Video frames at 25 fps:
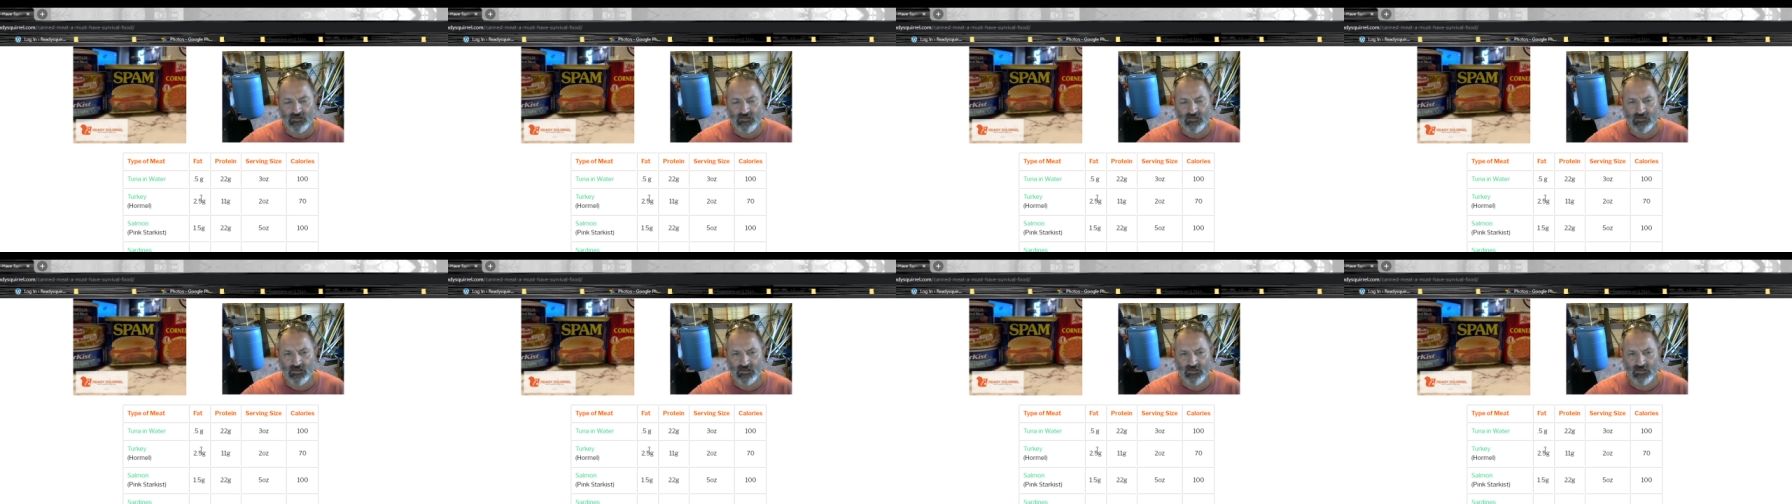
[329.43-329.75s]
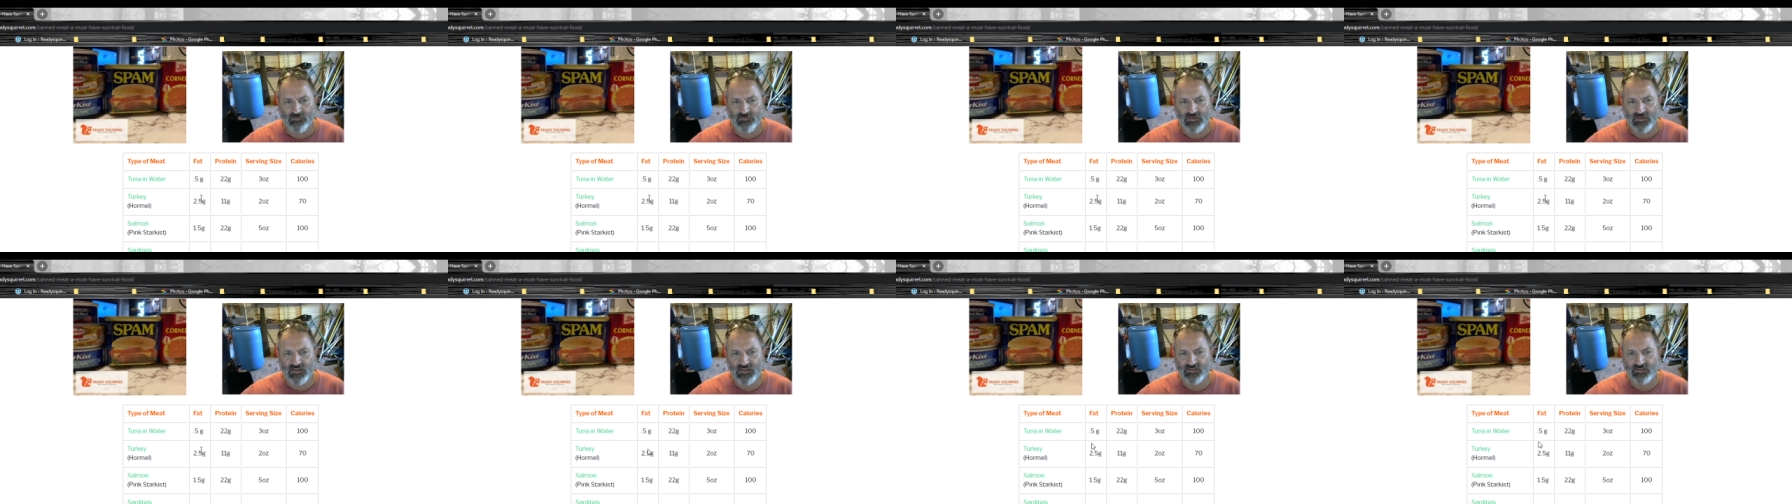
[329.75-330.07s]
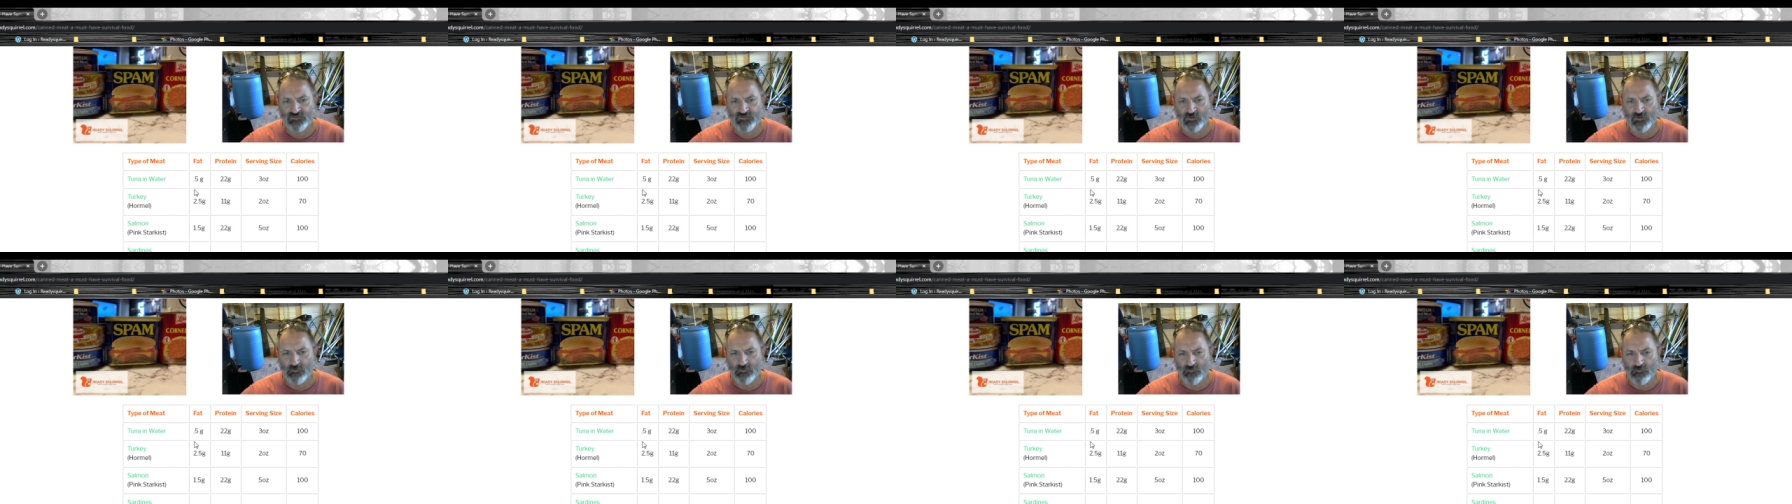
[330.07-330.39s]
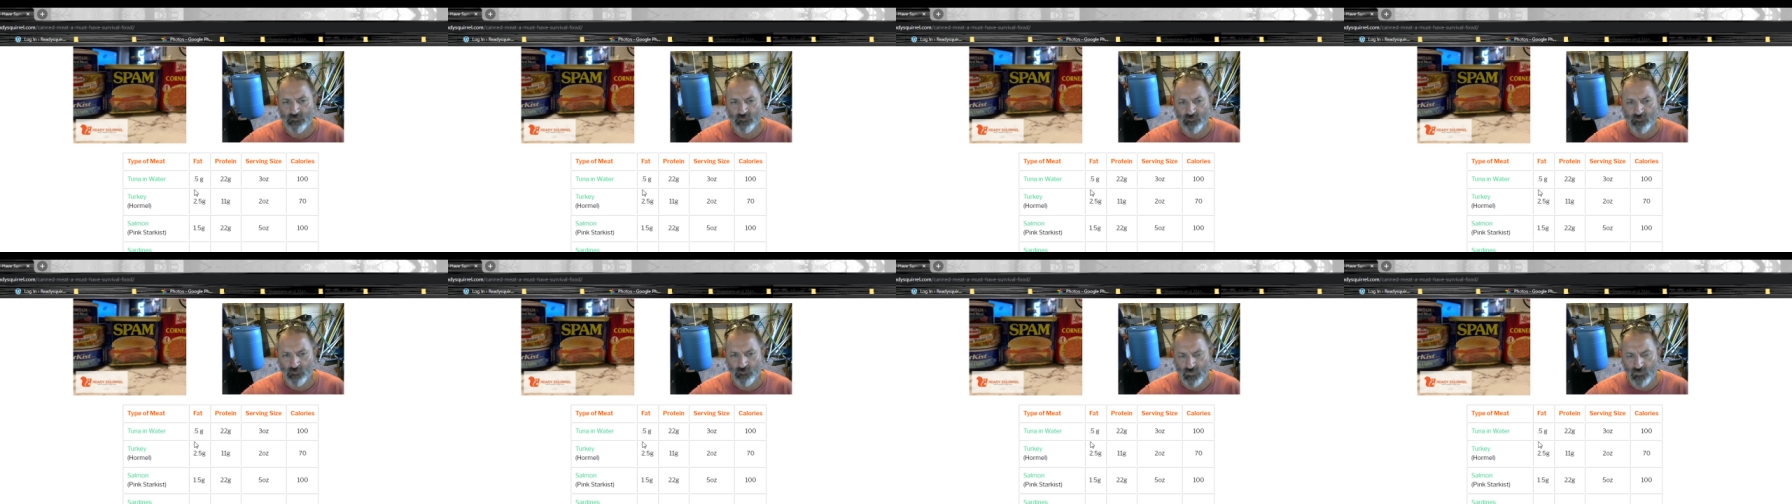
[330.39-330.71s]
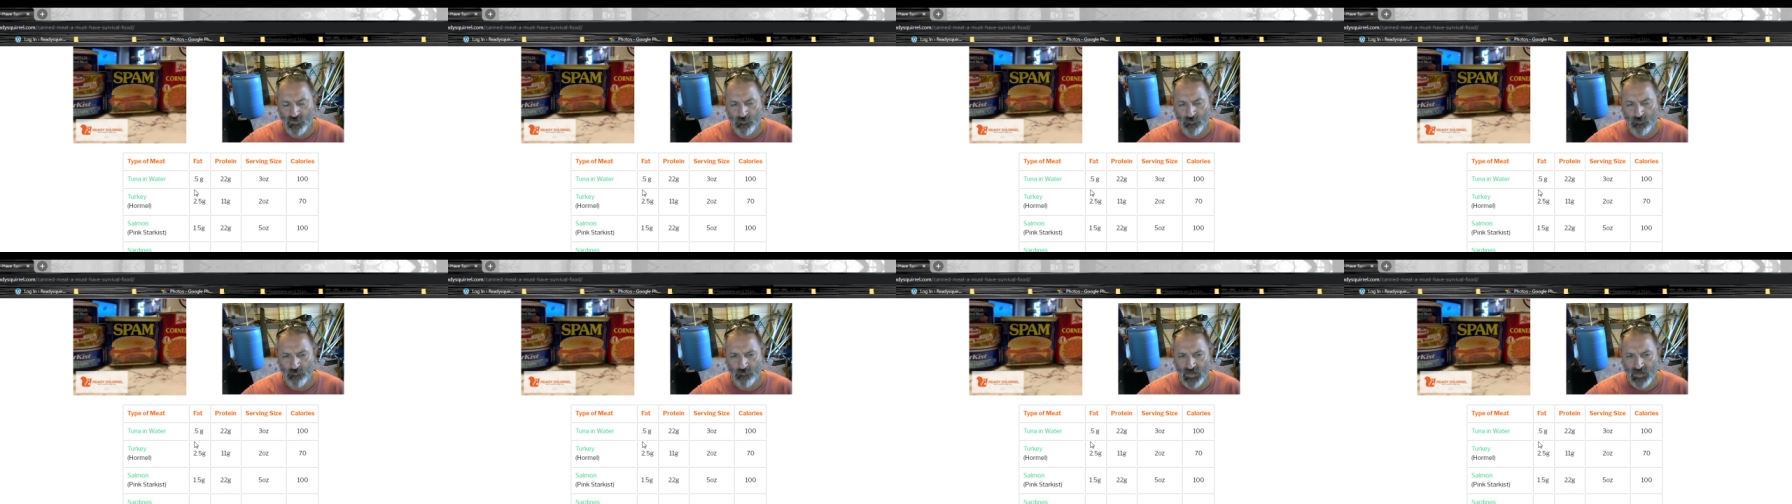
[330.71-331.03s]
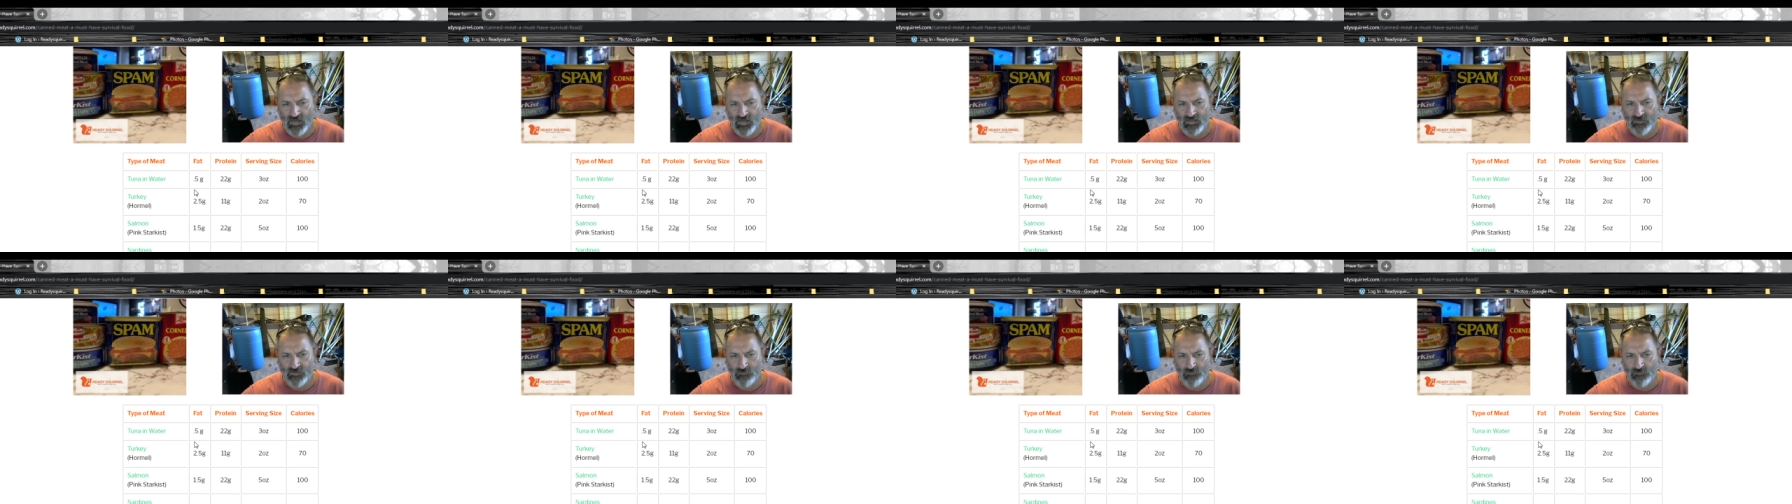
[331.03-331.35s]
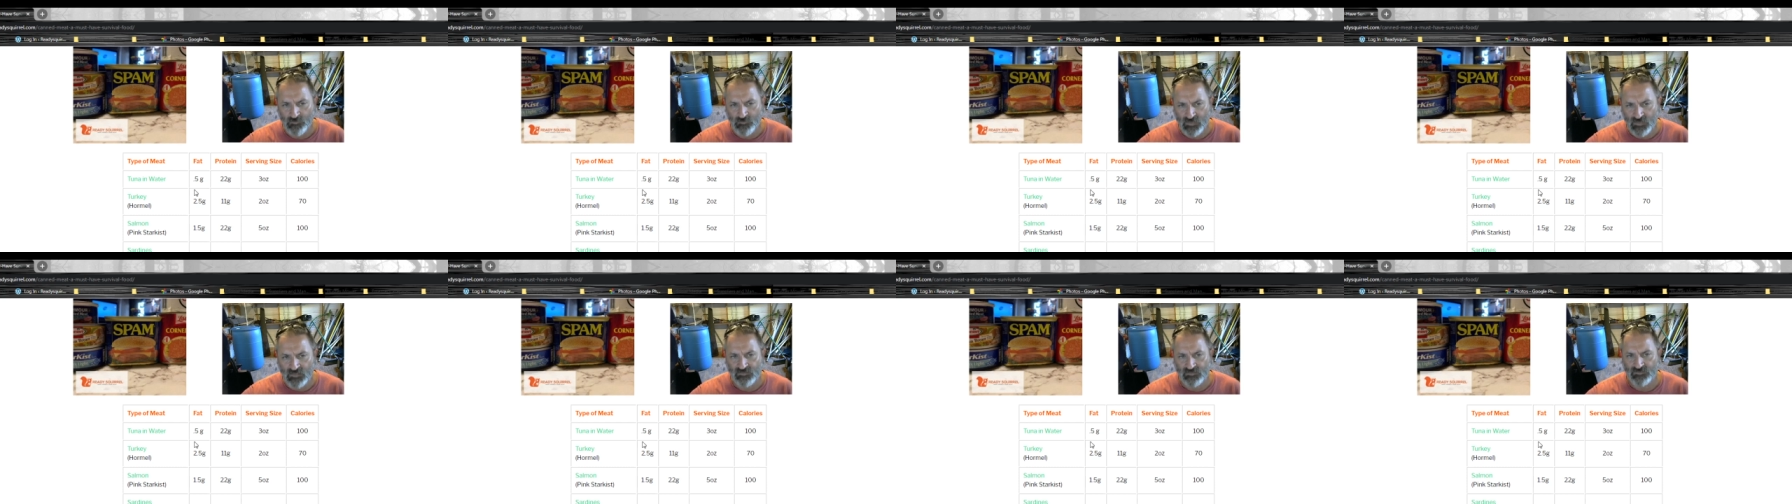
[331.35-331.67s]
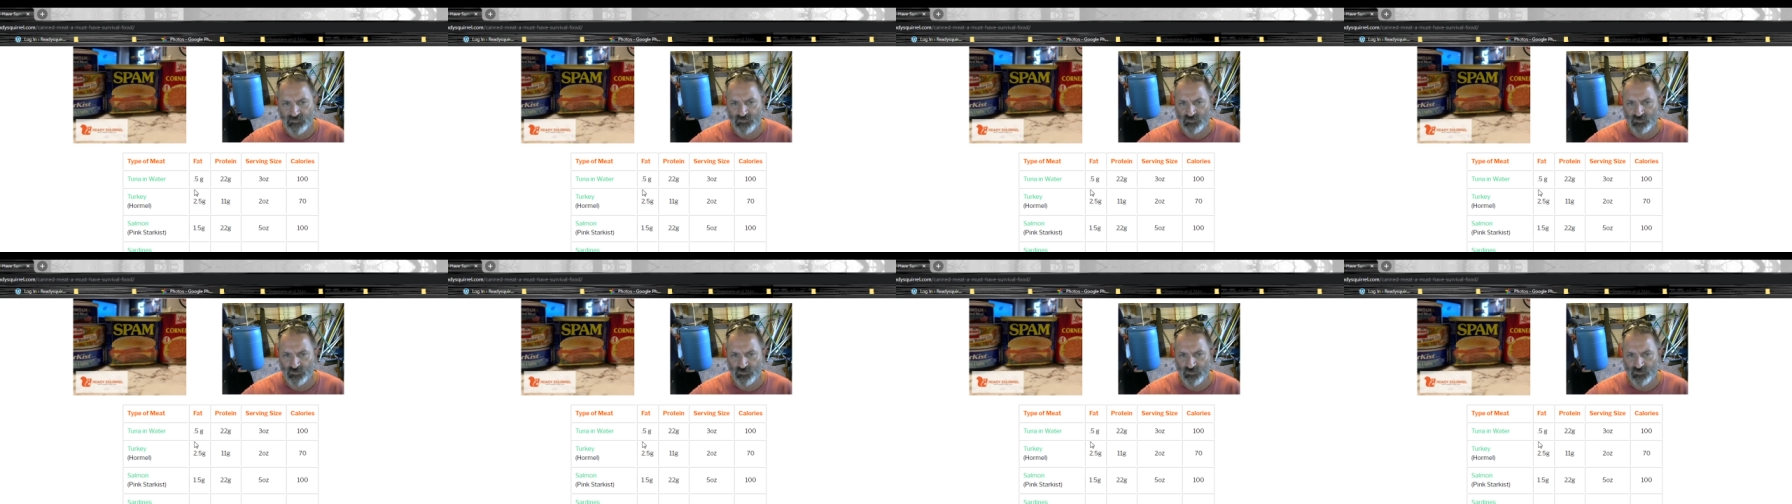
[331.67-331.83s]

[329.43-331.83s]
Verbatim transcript: Uh, these are the main meats,